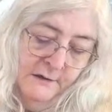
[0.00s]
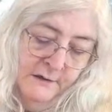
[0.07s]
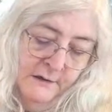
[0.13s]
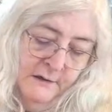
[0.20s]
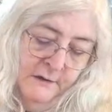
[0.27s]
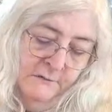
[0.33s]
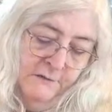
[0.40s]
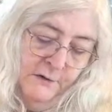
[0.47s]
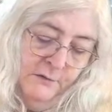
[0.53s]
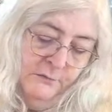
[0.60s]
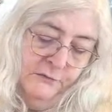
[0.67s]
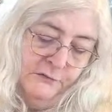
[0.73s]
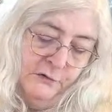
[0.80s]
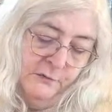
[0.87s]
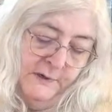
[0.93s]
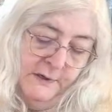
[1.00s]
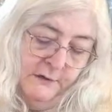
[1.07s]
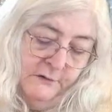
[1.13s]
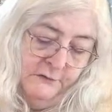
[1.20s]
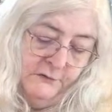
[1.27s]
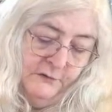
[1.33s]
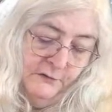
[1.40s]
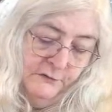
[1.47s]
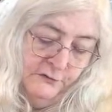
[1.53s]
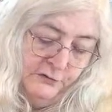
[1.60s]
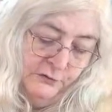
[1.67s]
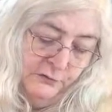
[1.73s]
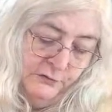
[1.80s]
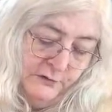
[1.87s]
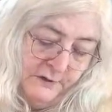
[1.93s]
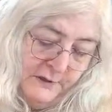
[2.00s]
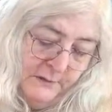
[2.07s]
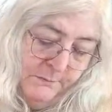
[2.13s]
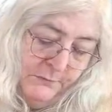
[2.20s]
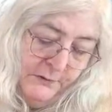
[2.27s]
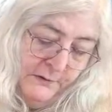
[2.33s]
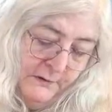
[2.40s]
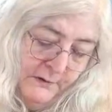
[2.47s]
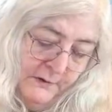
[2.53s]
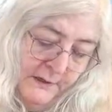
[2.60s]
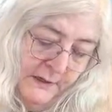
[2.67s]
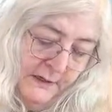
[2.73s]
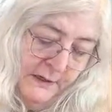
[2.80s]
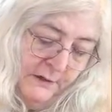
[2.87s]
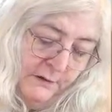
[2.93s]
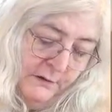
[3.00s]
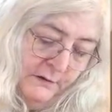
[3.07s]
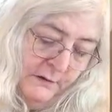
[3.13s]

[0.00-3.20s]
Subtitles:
foam squares 2 deep here.